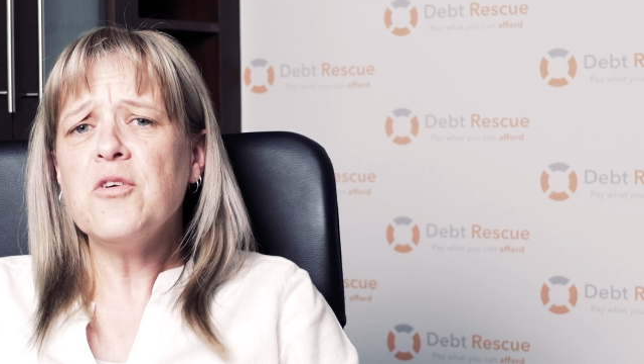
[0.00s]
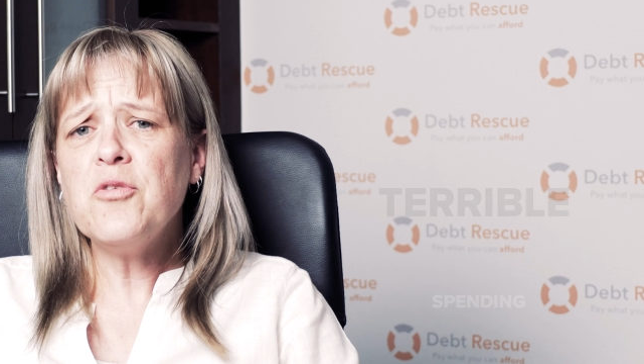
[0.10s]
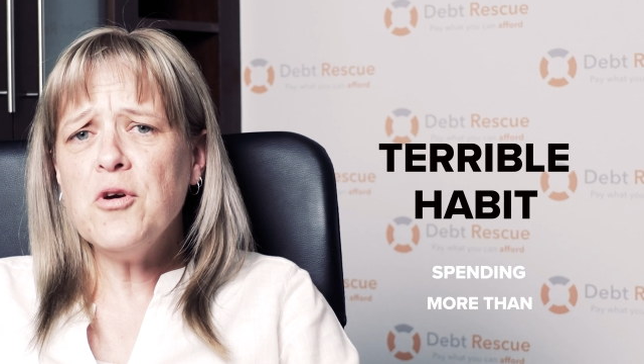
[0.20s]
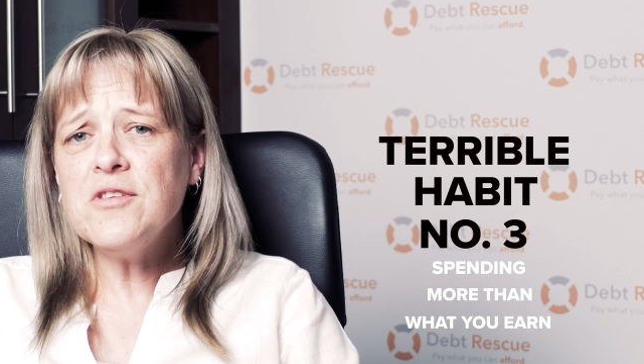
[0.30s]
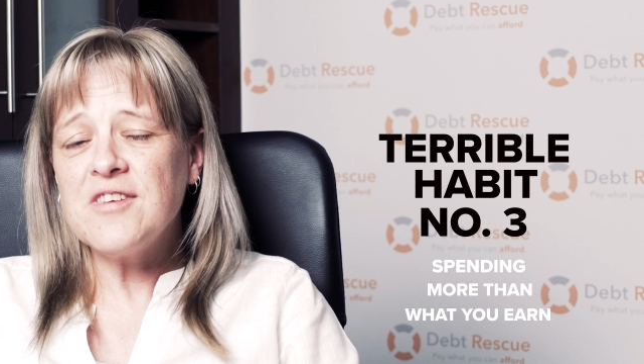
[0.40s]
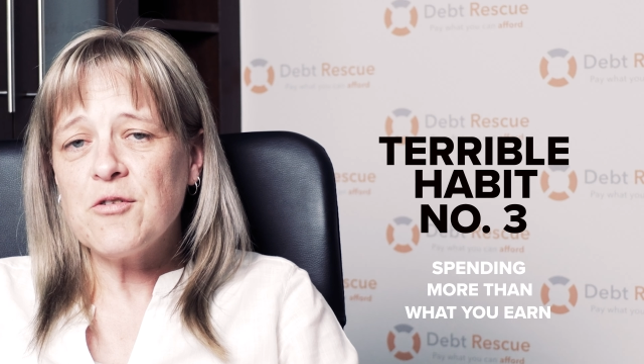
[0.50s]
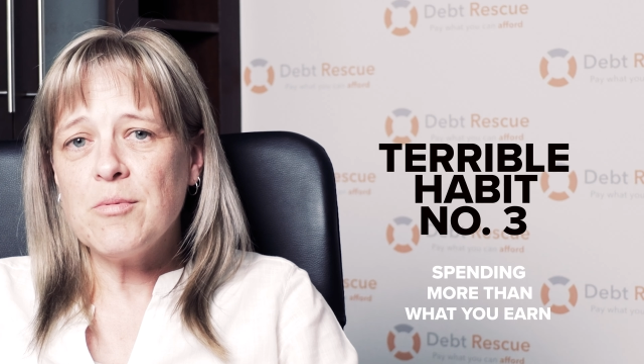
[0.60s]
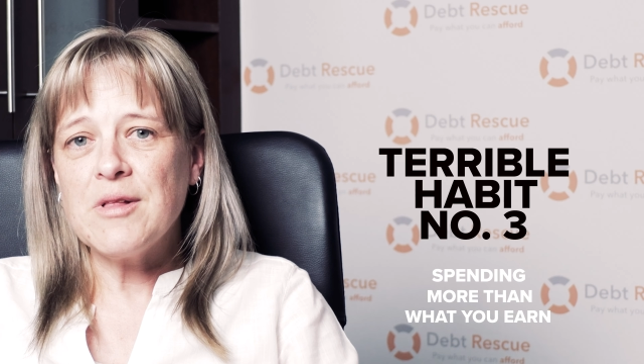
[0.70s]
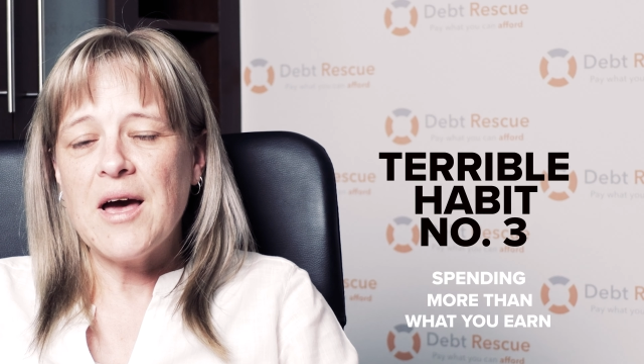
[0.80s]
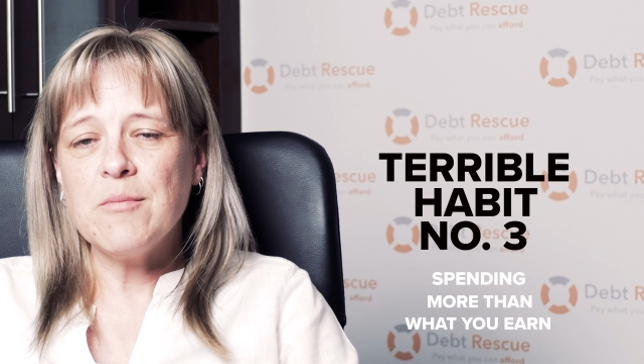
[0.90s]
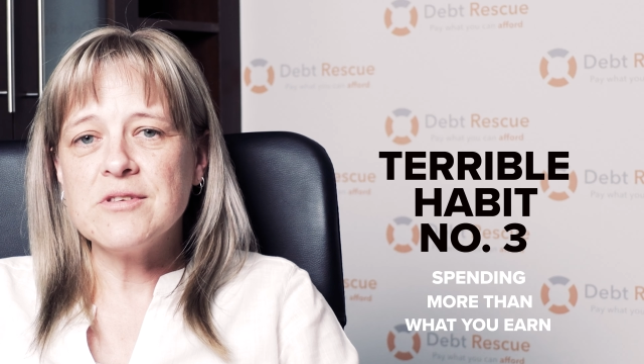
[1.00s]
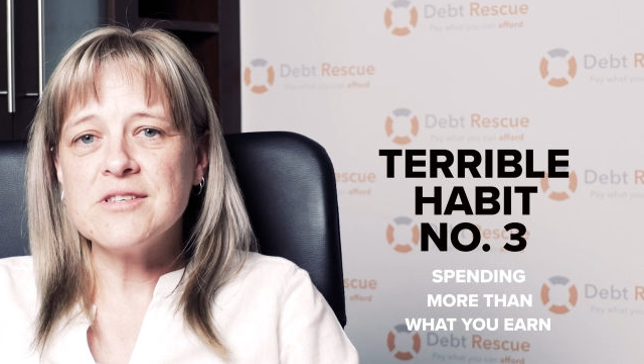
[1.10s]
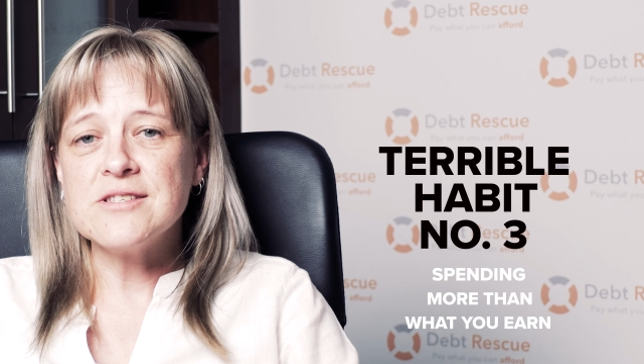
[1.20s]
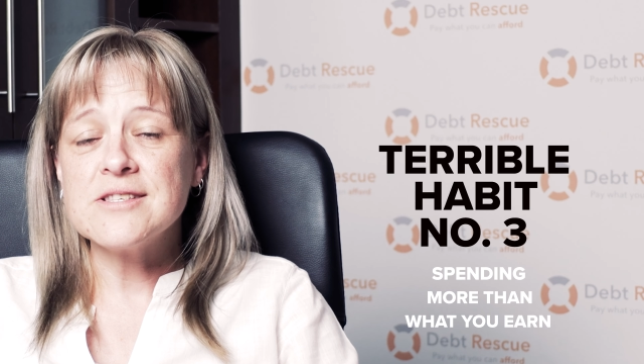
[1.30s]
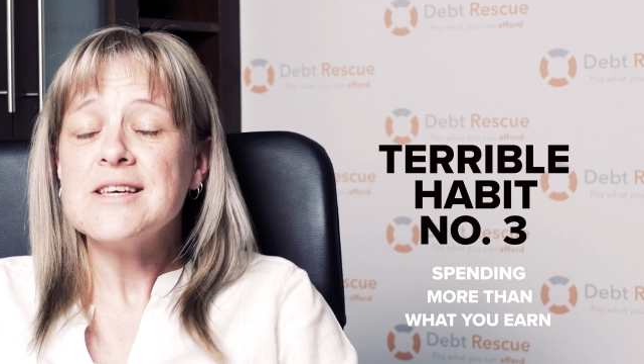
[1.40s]
The third terrible habit
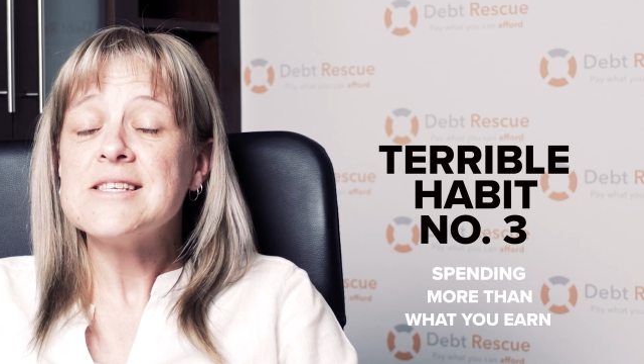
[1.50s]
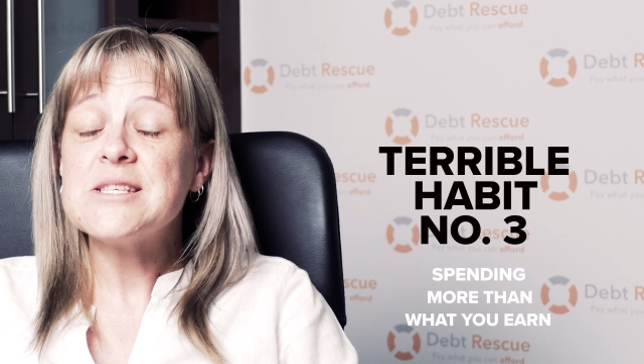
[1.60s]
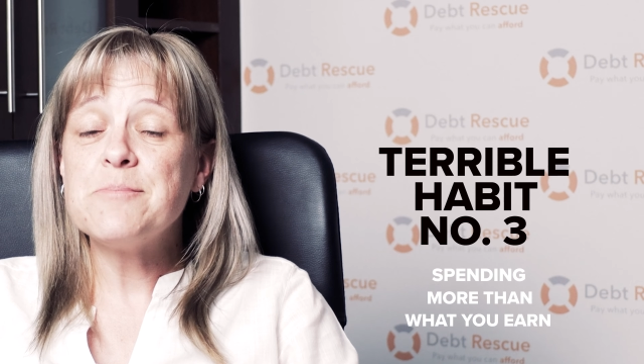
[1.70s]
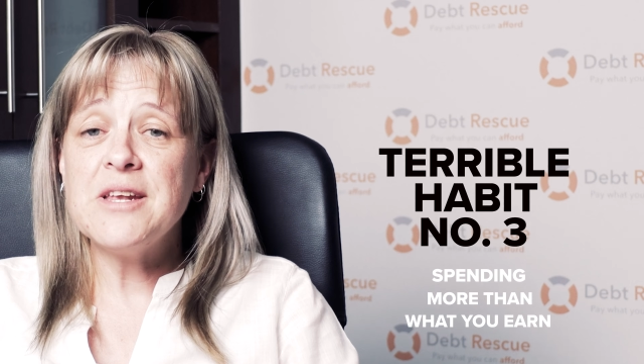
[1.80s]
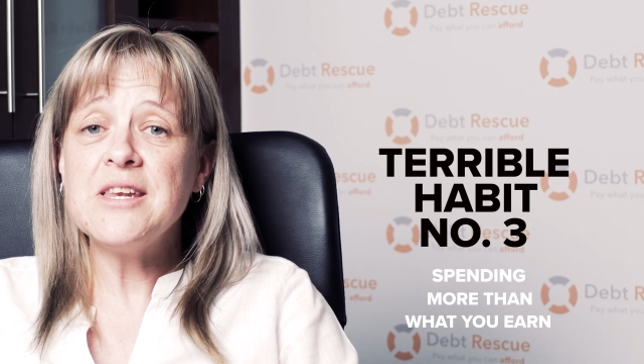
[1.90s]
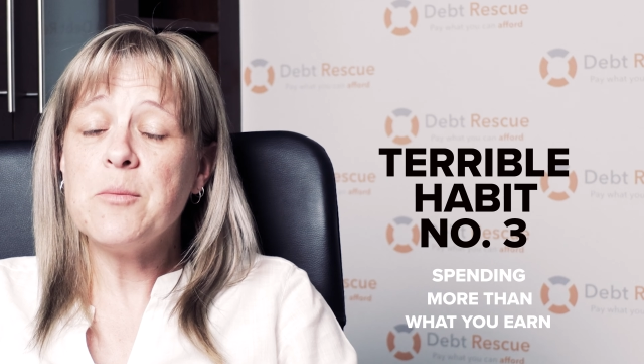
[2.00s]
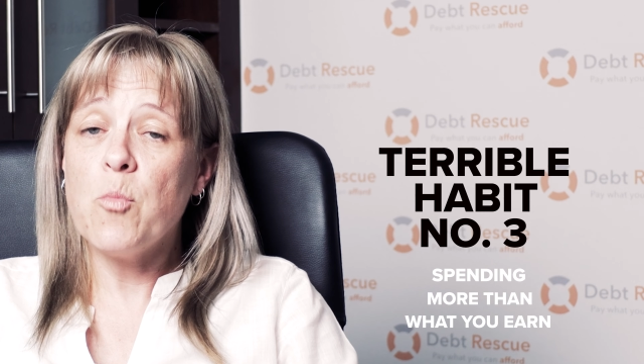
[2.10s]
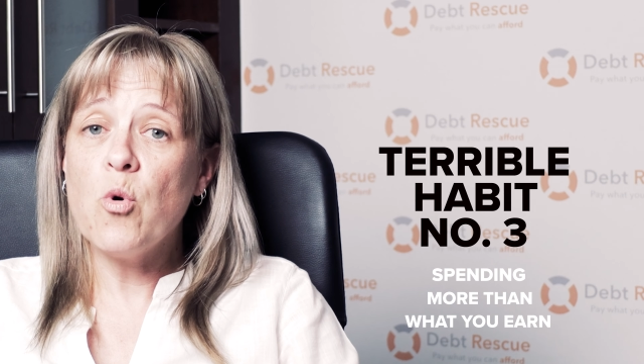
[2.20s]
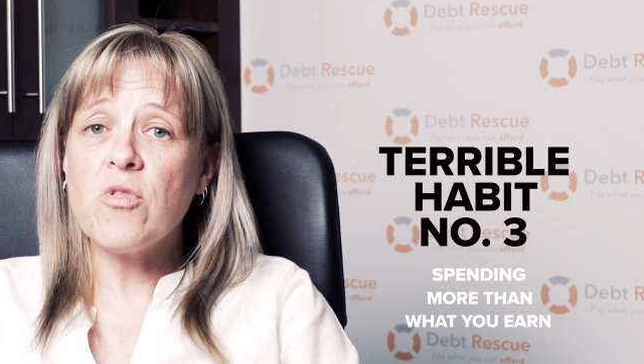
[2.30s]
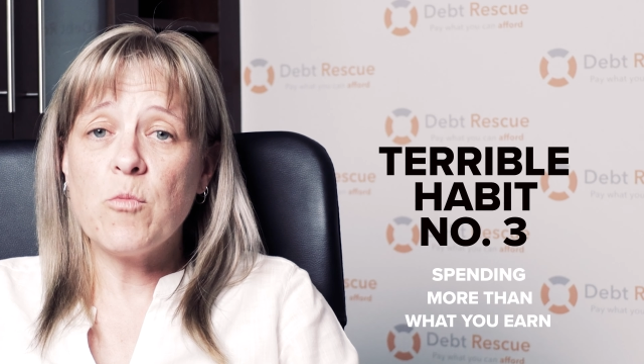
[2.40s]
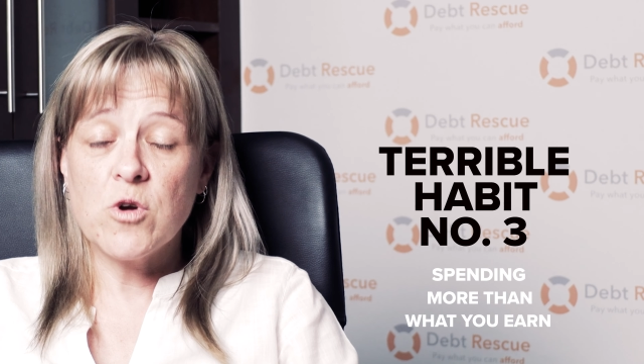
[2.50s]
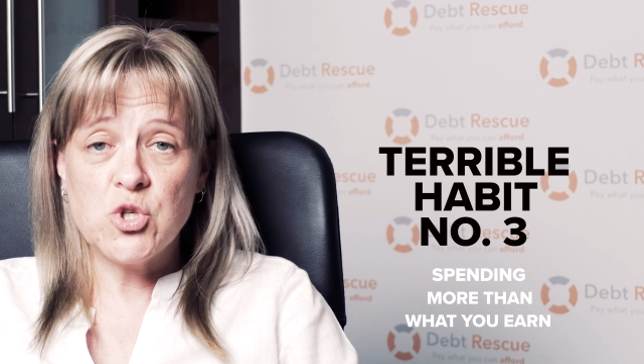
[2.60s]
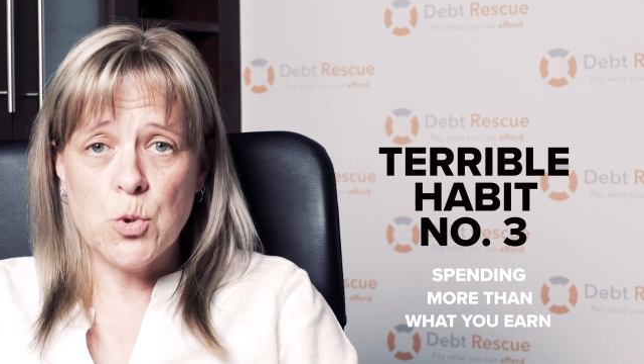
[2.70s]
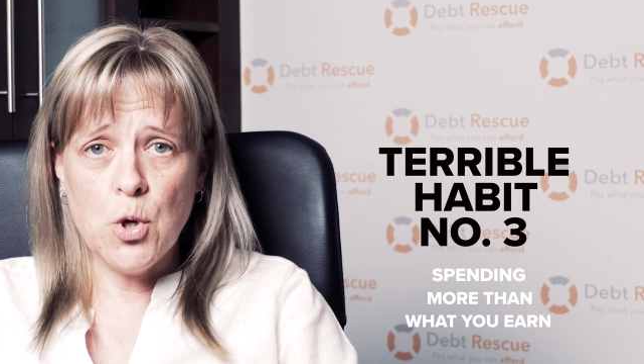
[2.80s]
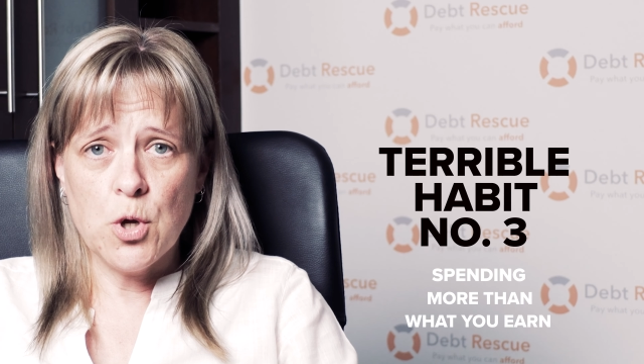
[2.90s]
is spending more than what
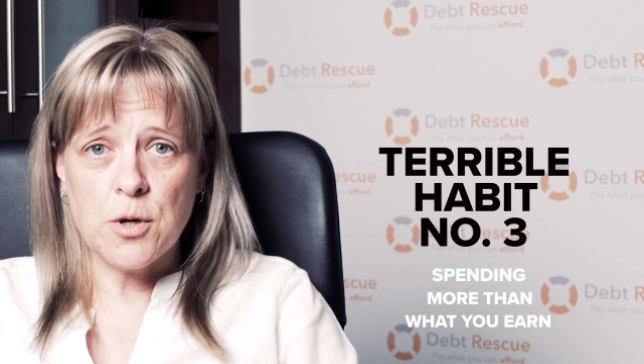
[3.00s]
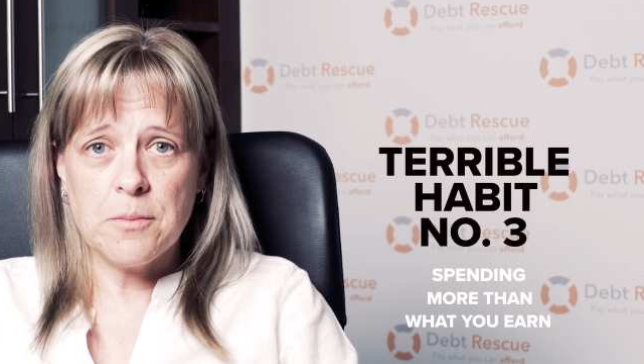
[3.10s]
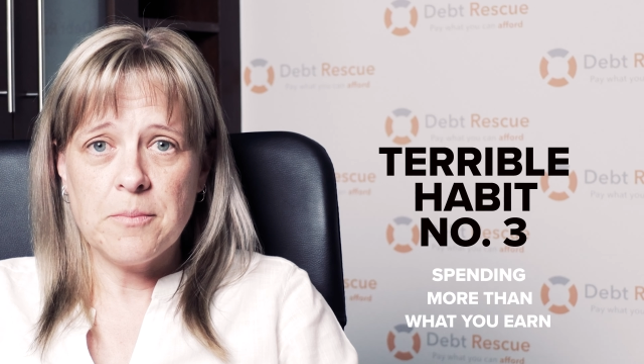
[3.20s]
you earn.